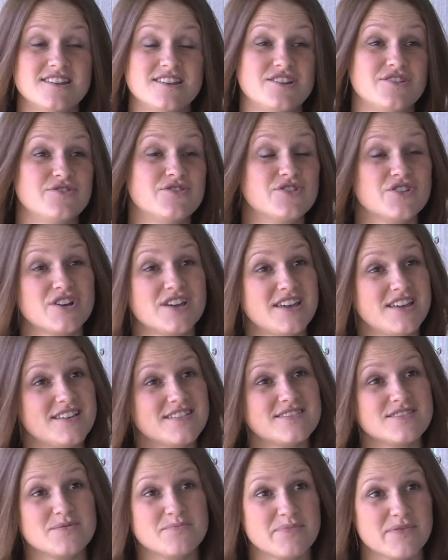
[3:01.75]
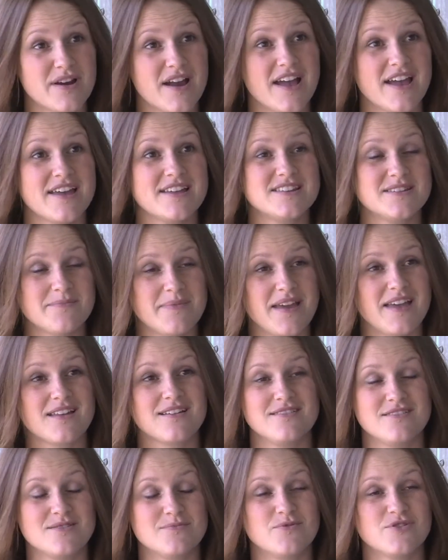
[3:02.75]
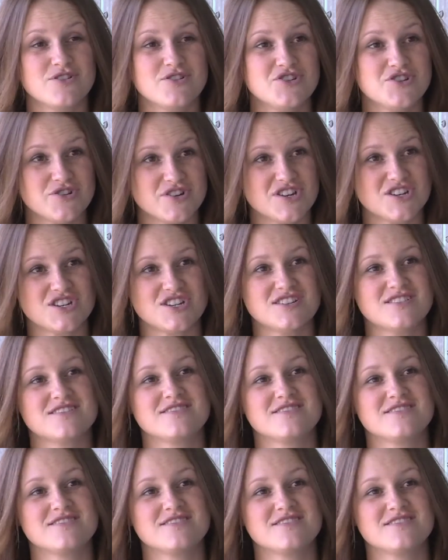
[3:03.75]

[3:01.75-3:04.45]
to cookies or bread to make it a little more nutritious.